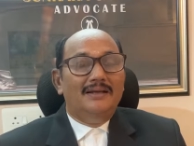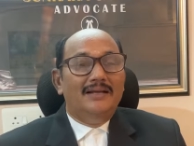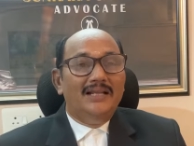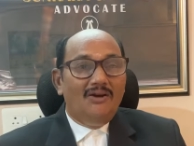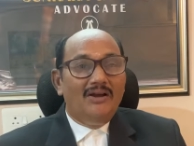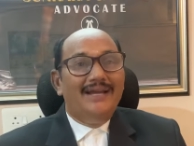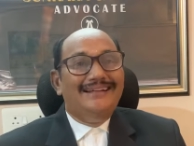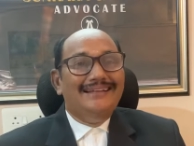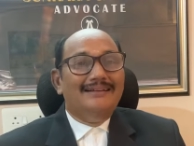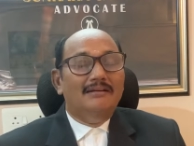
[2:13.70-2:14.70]

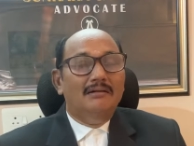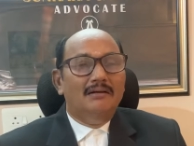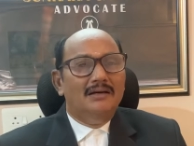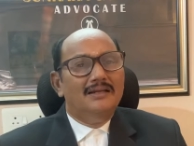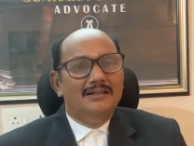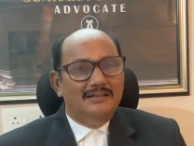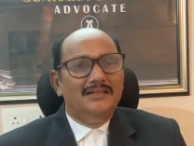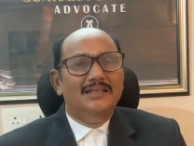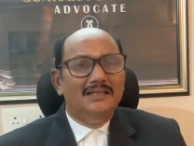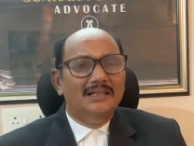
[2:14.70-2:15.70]
derogating uh,
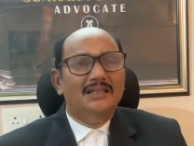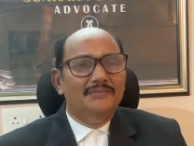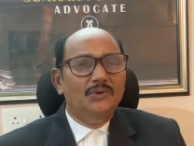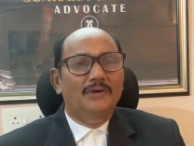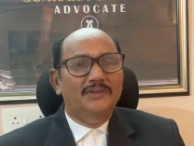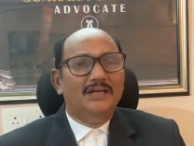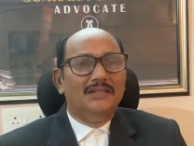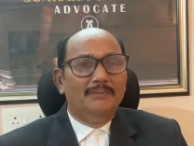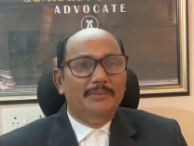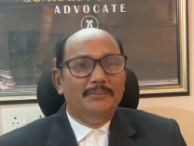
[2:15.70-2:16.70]
in the view of the
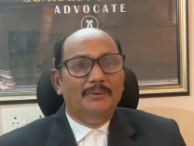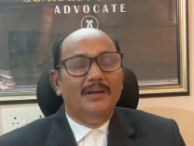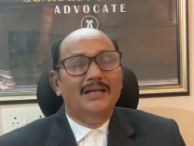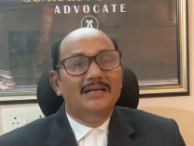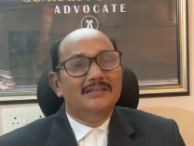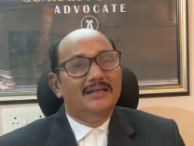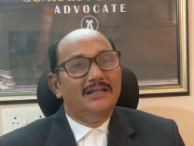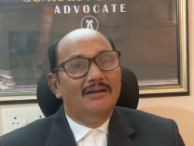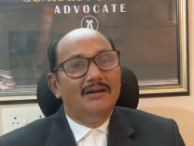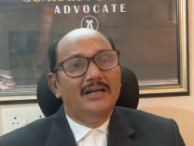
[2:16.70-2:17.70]
other people. It is a
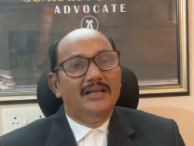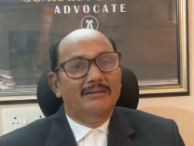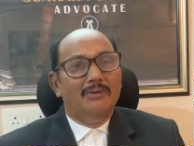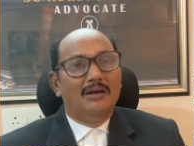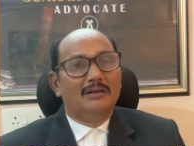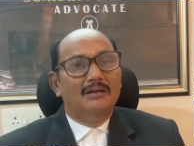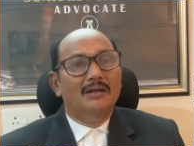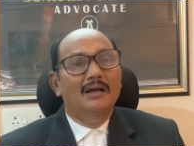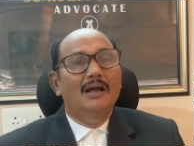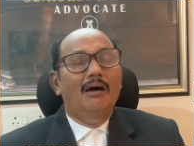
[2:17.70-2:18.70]
derogatory remark uh,
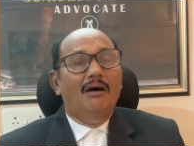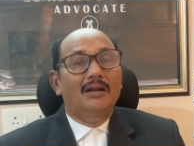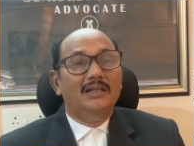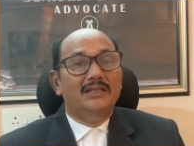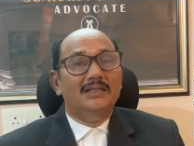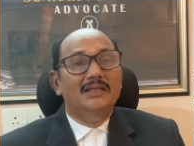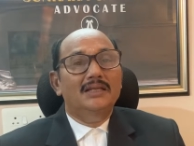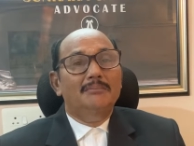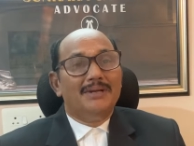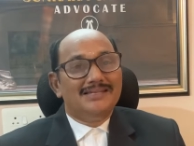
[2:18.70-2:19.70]
on the
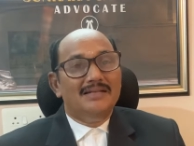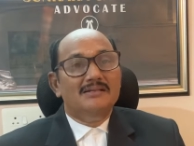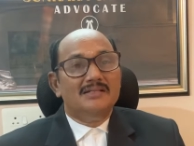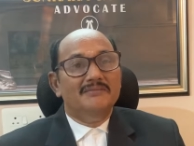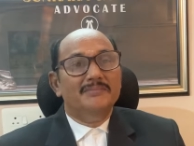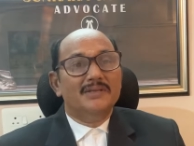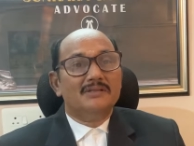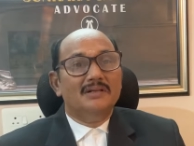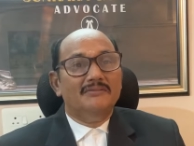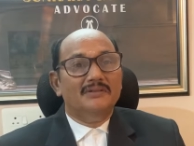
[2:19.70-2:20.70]
present Chief
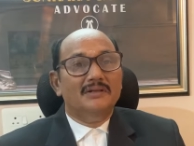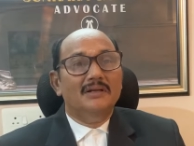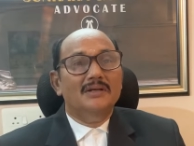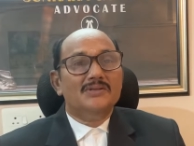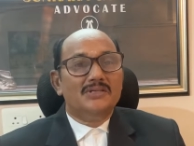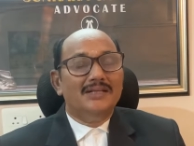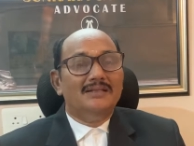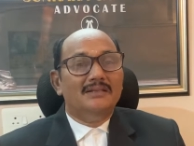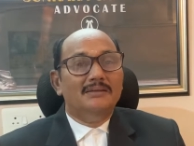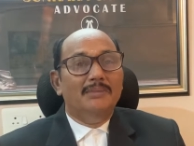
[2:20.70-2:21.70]
Minister of uh, State
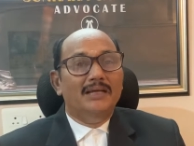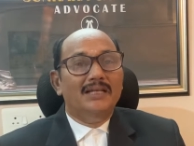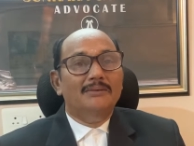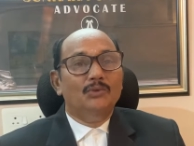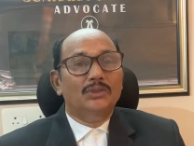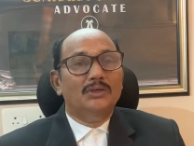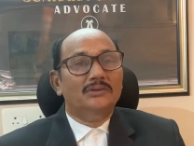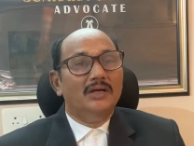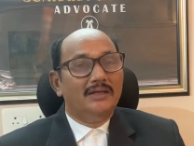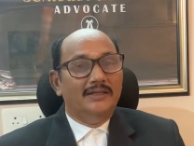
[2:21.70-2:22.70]
uh, by name Uddhav
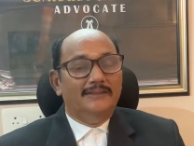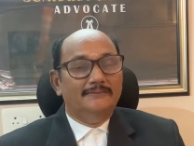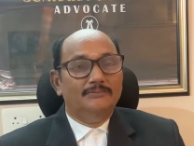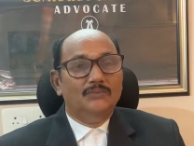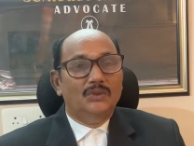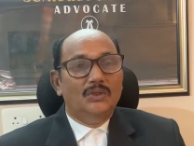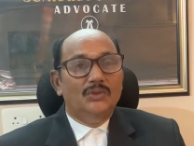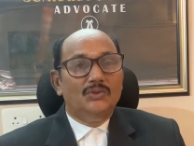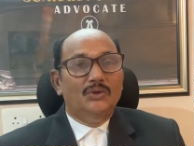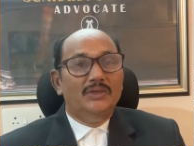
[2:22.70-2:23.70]
Thackeray.
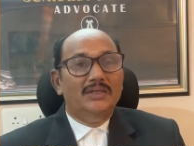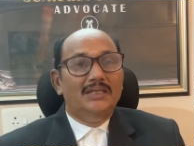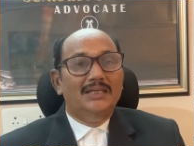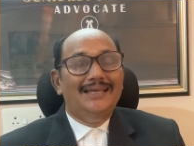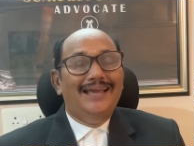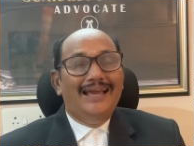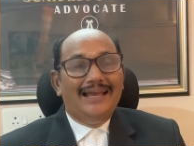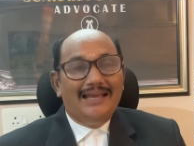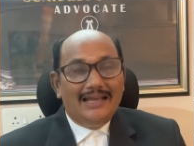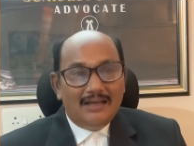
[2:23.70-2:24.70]
So he
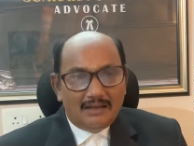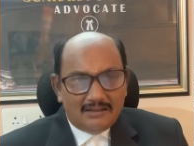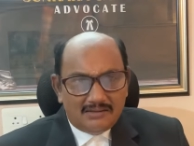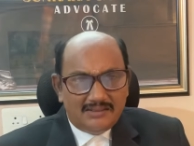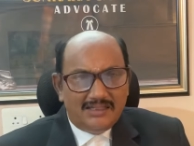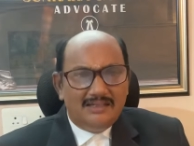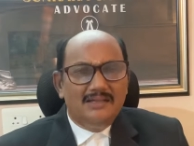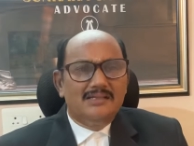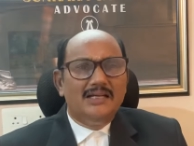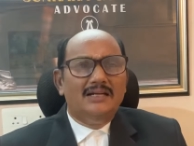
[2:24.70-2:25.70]
said,
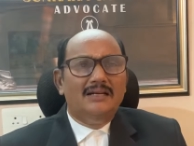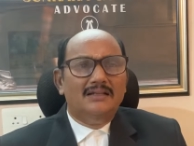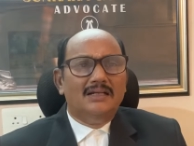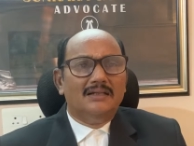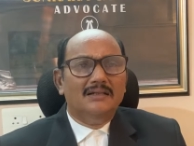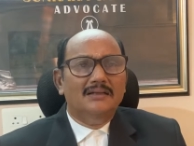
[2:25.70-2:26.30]
stated that